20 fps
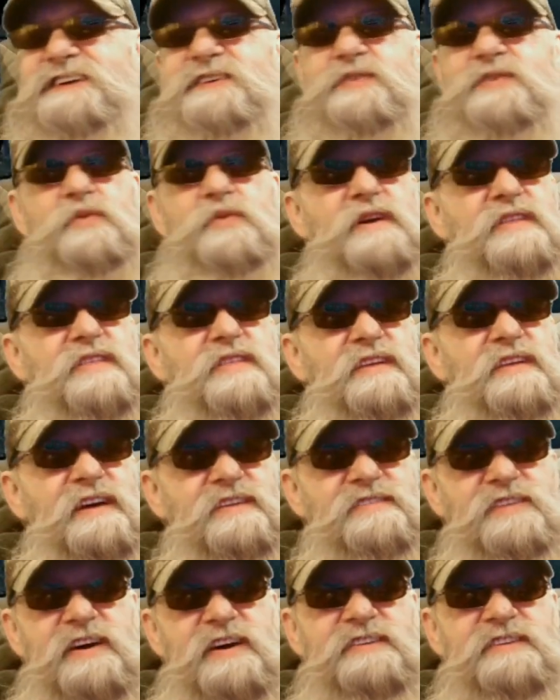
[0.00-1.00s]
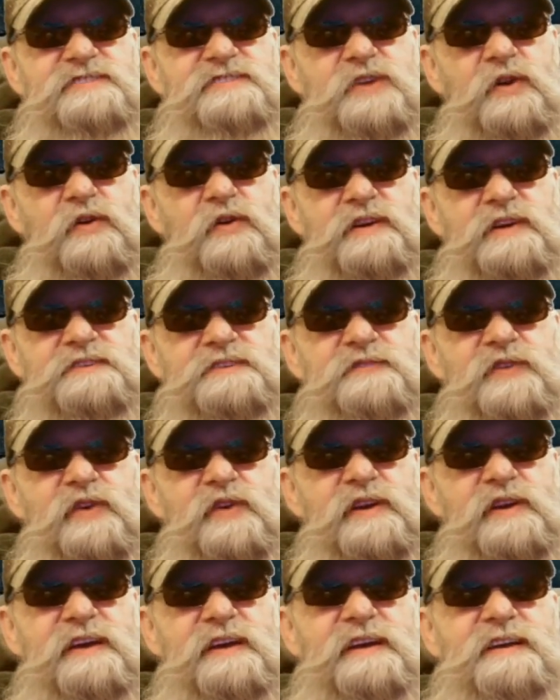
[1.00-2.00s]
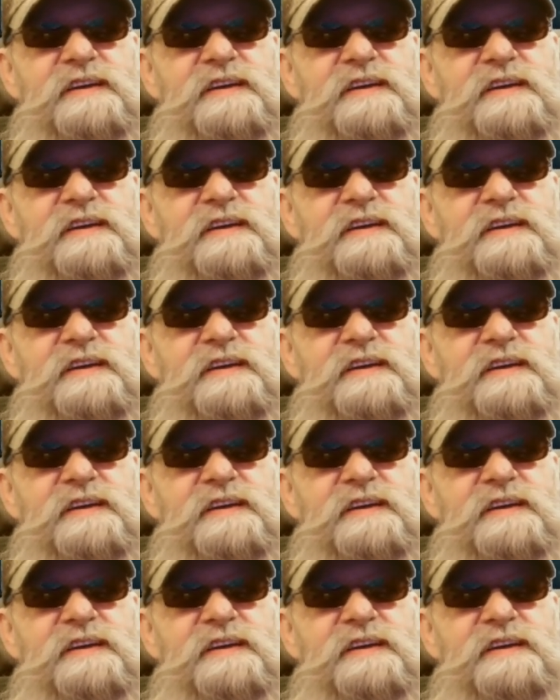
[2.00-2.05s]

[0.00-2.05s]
with a ton of stories for you.